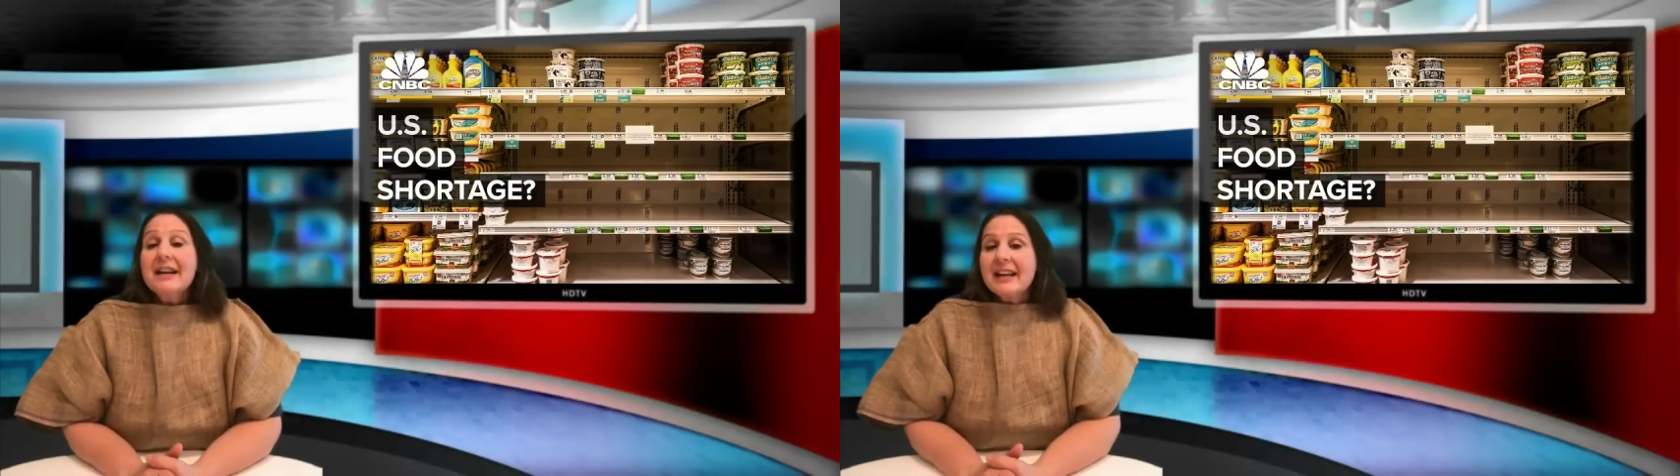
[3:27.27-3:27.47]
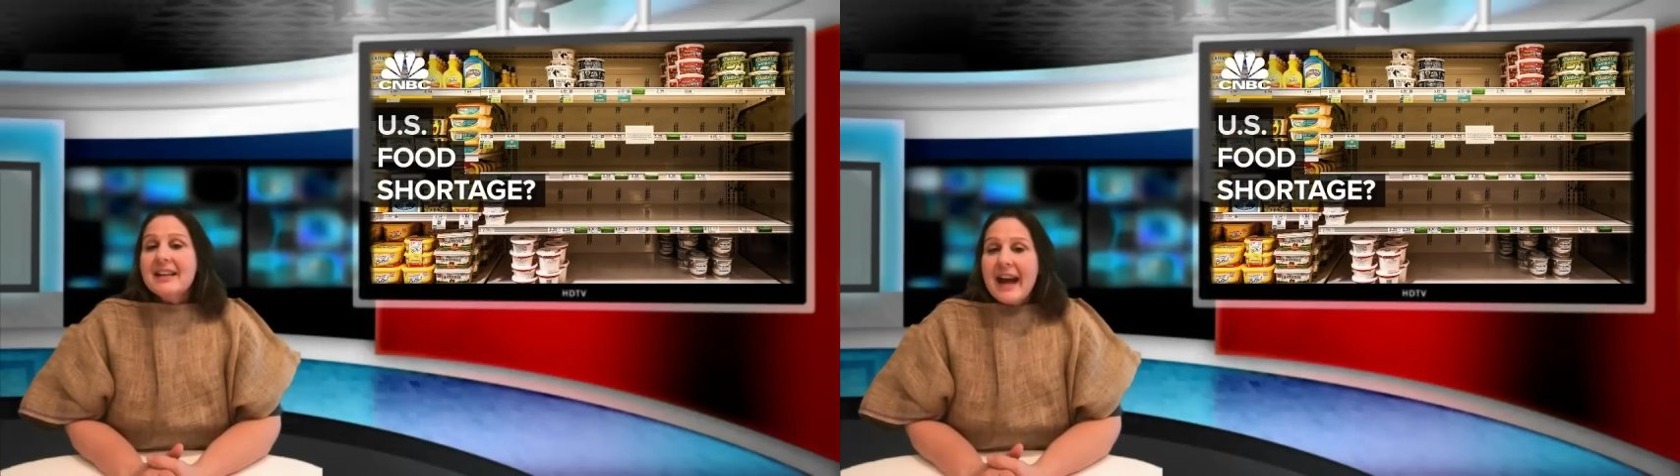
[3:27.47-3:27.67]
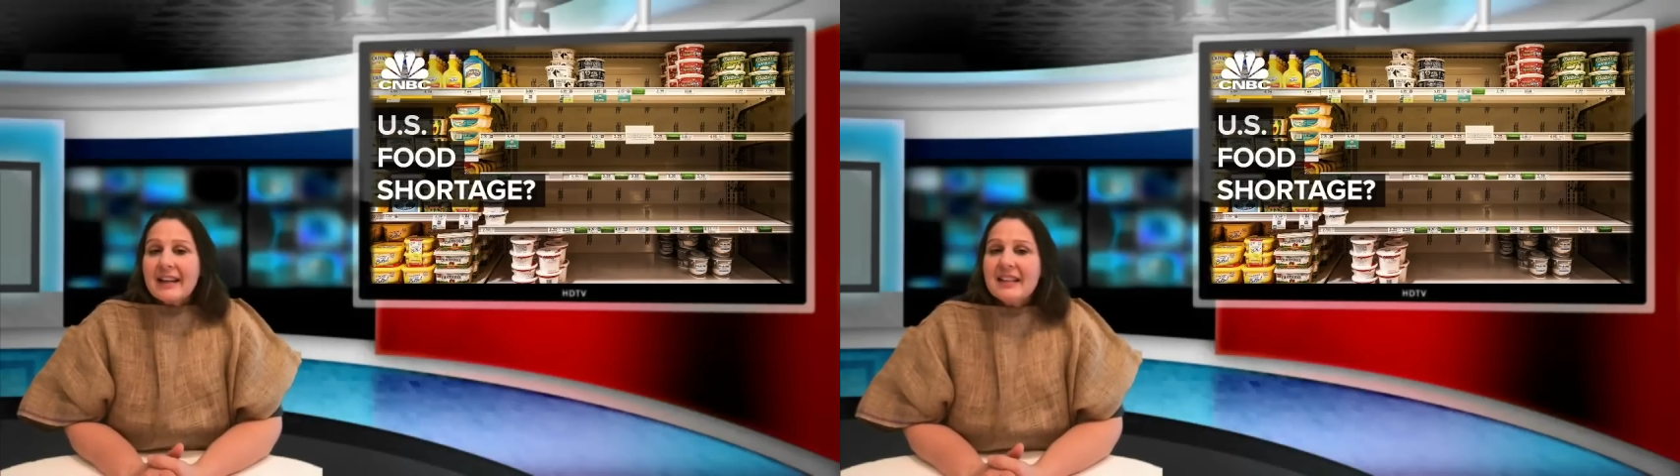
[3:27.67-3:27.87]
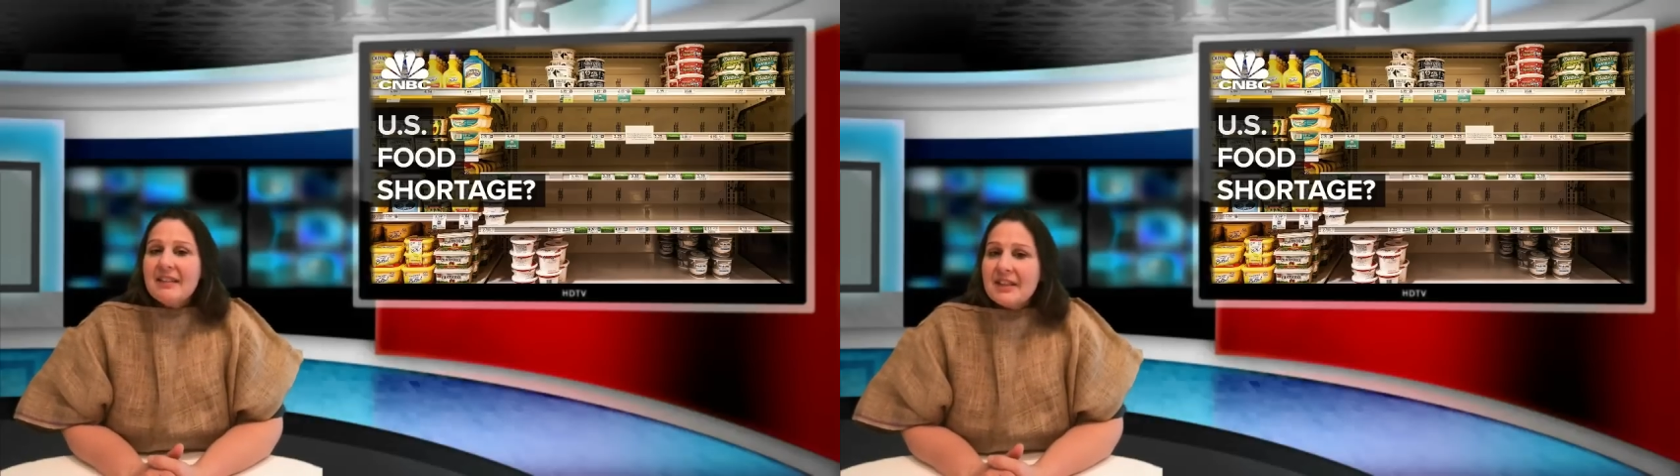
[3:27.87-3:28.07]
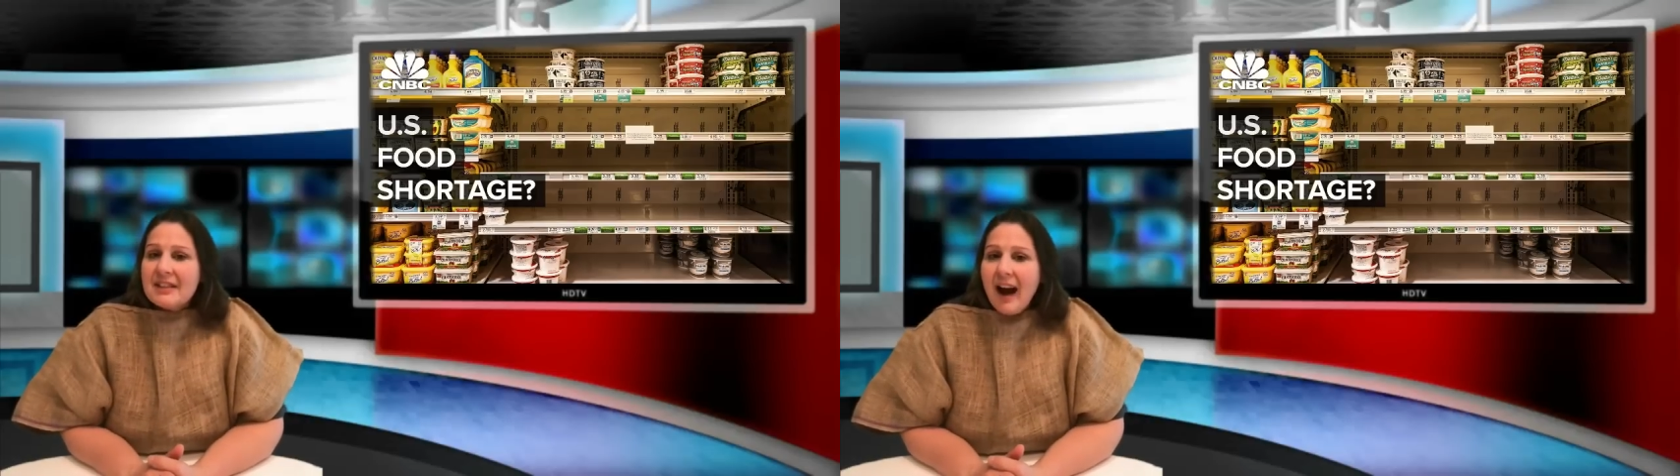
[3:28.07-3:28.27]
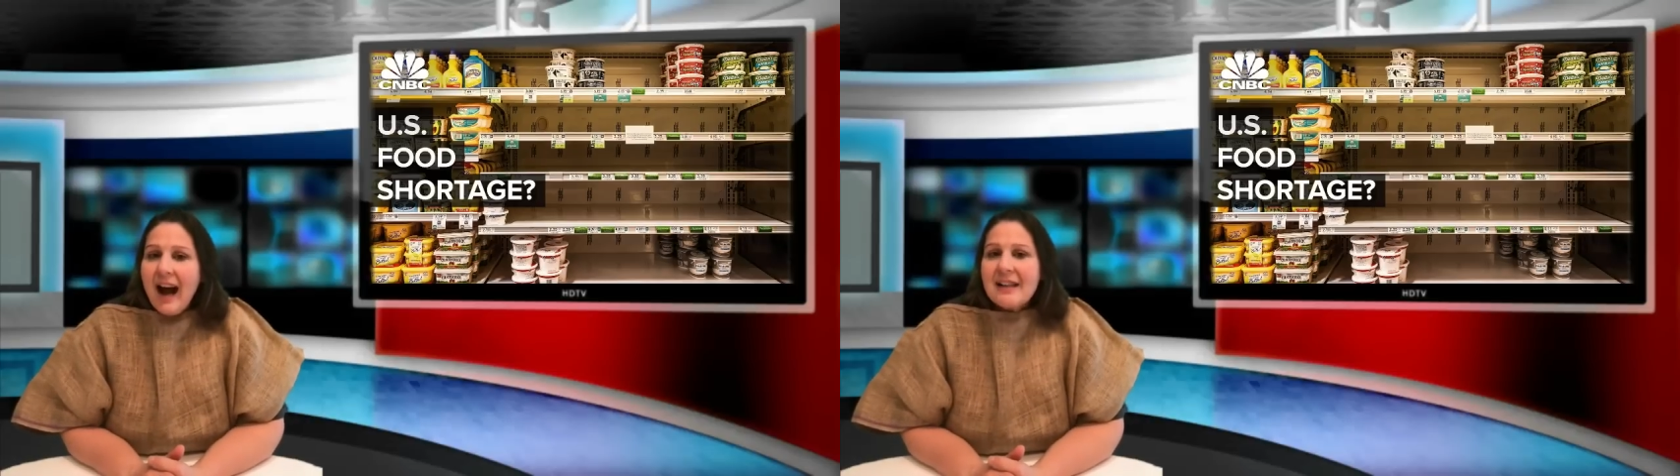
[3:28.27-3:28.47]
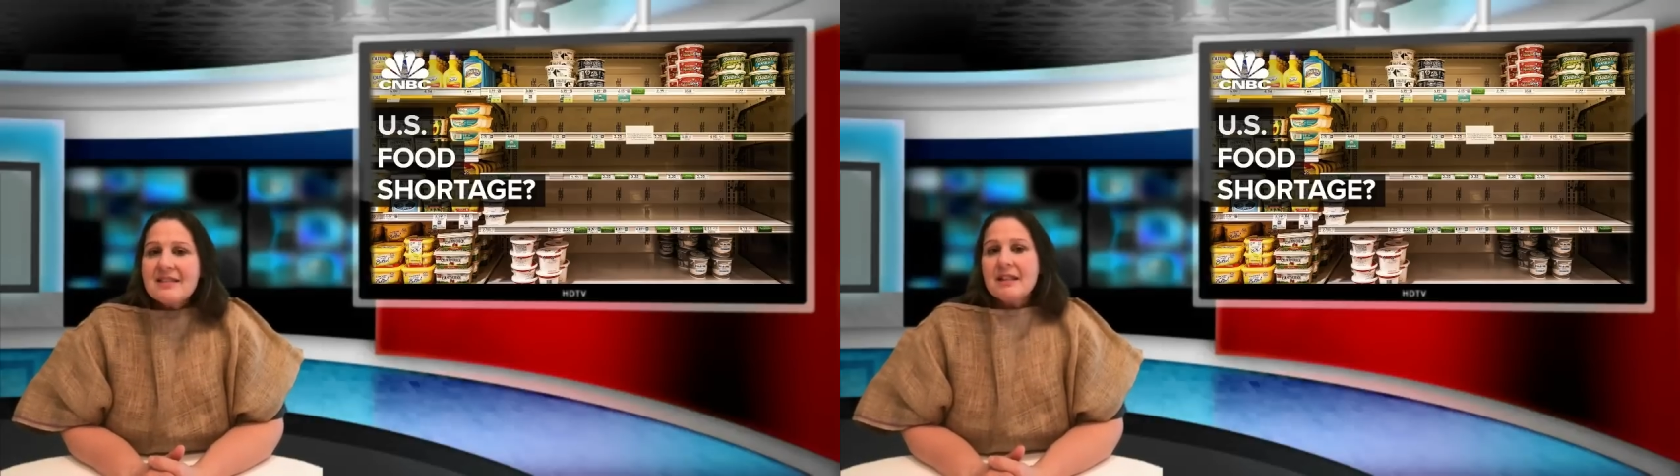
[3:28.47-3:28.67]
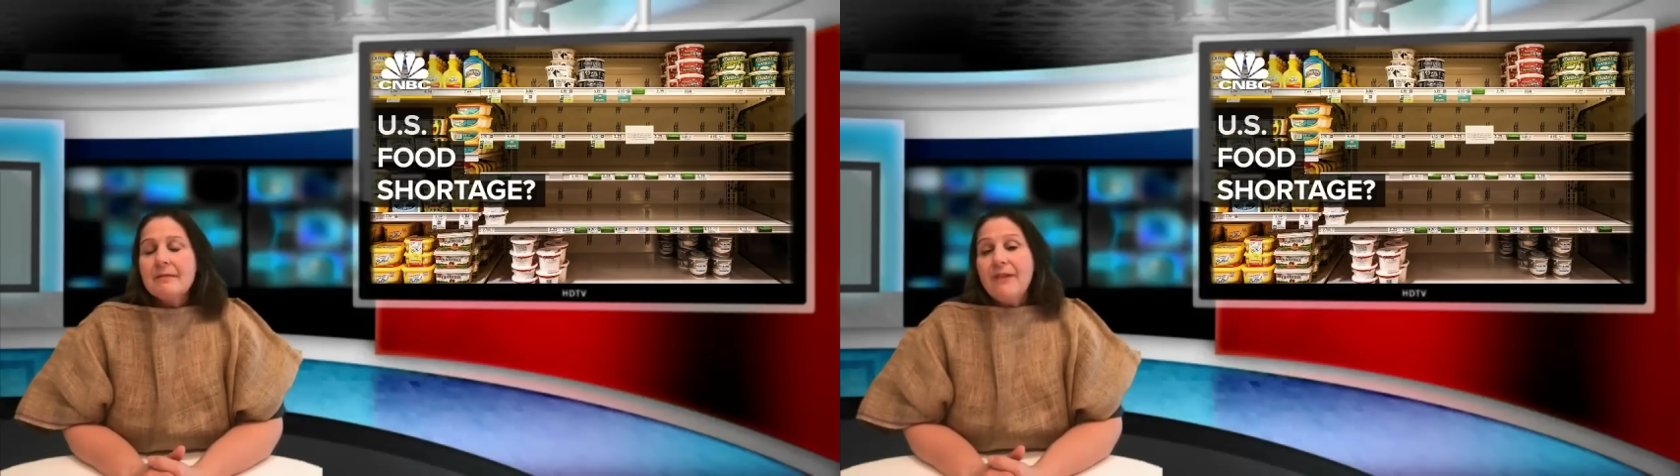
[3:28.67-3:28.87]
connecting the dots and